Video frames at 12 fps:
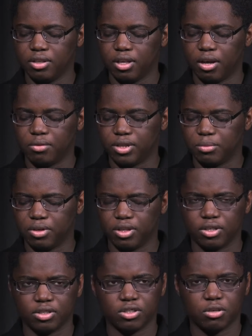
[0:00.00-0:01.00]
able to
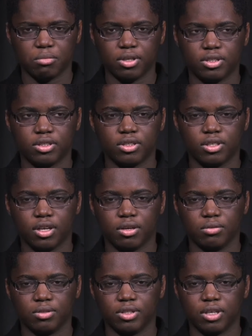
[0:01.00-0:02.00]
learn so much. I
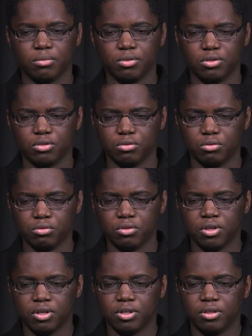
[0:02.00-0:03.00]
was able to
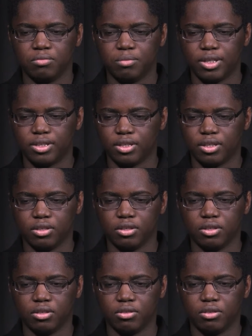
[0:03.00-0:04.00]

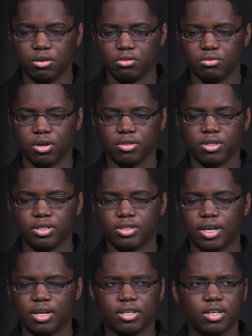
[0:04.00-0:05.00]
basically go throughout the
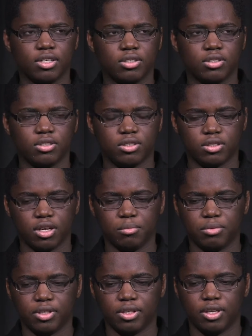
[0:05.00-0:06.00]
entire
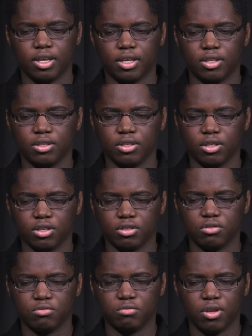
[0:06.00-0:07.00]
company and
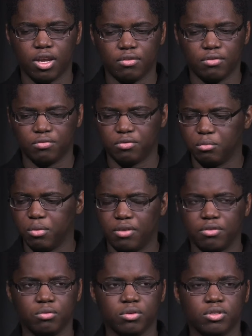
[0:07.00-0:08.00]
learn from
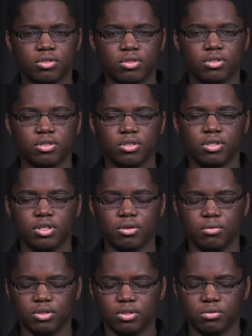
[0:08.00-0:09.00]
everyone. It
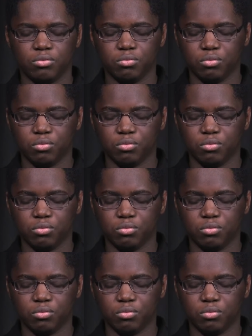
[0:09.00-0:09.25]
was